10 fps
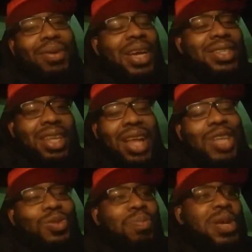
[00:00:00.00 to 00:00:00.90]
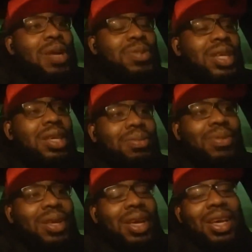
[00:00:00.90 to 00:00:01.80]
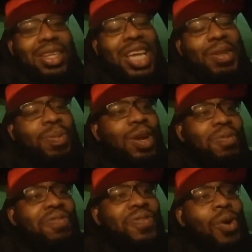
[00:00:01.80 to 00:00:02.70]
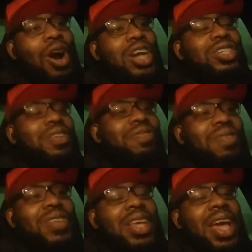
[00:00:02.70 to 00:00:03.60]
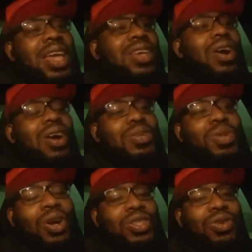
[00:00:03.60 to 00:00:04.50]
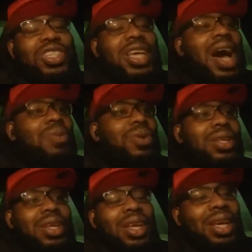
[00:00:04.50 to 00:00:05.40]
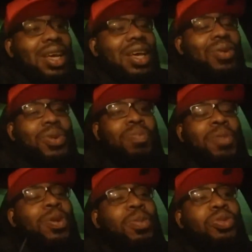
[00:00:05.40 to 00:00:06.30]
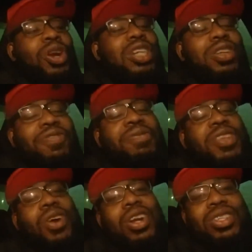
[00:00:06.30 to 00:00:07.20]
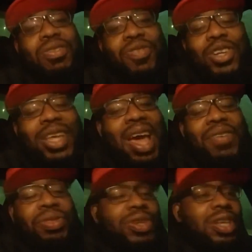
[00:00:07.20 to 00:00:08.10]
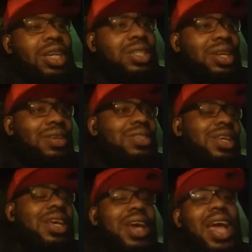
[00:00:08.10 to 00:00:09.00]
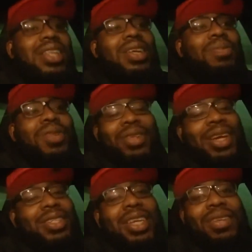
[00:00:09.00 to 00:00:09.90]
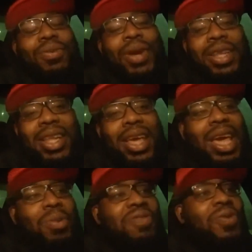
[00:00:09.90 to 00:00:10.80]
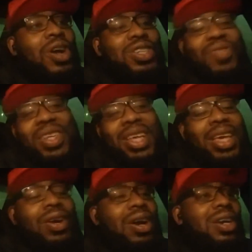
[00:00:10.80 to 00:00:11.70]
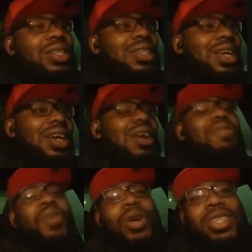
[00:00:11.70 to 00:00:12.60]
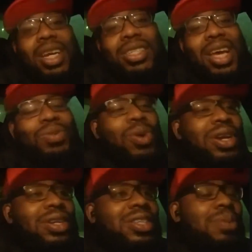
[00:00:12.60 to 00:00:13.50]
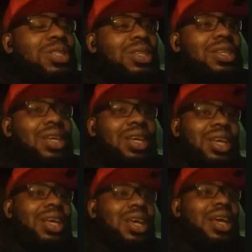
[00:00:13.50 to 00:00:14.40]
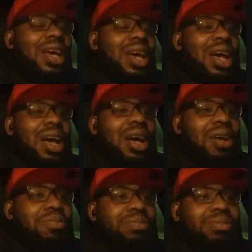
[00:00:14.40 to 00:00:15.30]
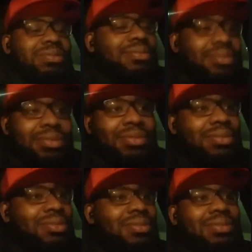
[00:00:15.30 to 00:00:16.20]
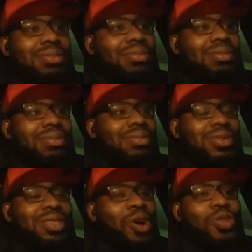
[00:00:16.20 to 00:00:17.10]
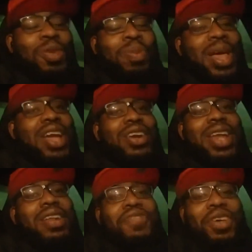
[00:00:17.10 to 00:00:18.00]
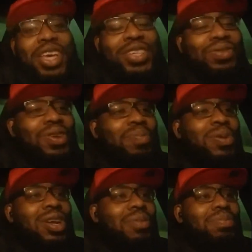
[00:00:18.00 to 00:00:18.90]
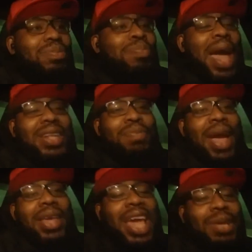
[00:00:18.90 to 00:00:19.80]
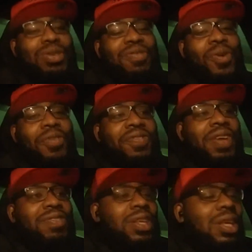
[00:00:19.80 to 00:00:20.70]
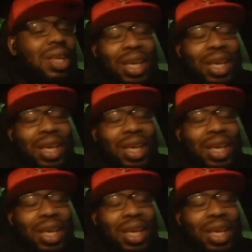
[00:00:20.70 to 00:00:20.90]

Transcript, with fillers: Like I said, Lions were a beat up team. Jameis put up 458 yards. We lost Chris Godwin. We, we put up 350 yards in the first half and three touchdowns. Ended up, the, like I said, the end of the game with 458 yards, four touchdowns, one interception. Um, this only player in NFL history to put up back-to-back games of 450.